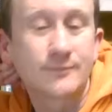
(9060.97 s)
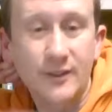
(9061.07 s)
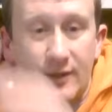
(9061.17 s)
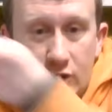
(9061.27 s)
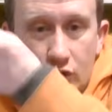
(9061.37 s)

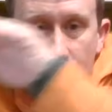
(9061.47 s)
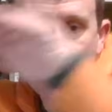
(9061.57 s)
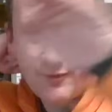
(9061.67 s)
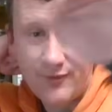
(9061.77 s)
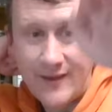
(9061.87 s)
Like, they could just be
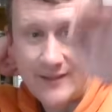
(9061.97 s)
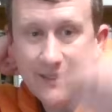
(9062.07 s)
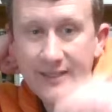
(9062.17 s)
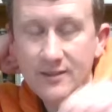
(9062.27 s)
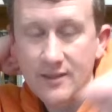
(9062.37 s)
fed
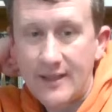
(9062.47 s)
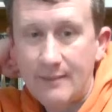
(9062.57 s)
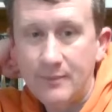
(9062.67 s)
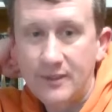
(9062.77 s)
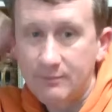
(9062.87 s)
into
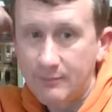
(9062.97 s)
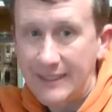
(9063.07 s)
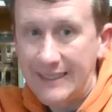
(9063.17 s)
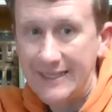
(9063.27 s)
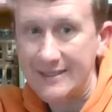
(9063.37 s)
them and
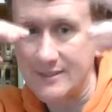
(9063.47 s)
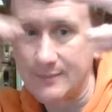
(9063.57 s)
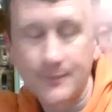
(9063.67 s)
be lit.